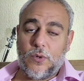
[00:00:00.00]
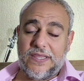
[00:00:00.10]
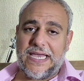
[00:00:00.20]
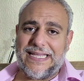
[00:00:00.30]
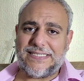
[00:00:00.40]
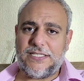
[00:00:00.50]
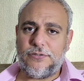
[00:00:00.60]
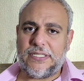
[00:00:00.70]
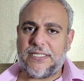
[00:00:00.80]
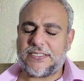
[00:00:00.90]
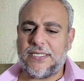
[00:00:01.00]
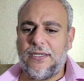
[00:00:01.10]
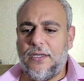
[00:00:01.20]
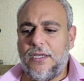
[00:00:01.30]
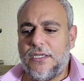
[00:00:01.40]
where the AC unit is.
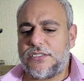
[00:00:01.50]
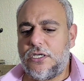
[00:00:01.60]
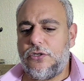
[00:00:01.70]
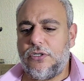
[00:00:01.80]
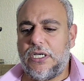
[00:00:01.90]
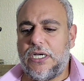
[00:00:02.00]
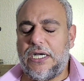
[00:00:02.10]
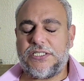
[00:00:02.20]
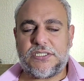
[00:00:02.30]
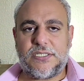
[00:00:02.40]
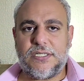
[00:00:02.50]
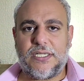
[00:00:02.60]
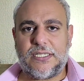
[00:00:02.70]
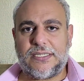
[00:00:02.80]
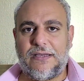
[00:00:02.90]
So I just
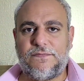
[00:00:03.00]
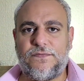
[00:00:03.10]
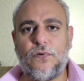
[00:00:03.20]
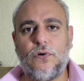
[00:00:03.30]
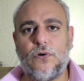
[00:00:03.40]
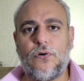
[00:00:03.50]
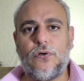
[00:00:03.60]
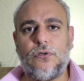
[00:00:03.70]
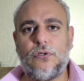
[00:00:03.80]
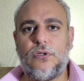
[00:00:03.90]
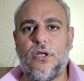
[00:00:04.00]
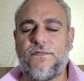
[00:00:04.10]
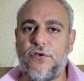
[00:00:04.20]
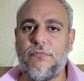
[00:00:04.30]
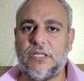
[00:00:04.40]
decided that for a
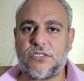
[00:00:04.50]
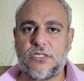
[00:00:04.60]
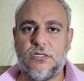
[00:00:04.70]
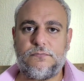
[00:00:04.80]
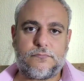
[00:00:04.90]
few months,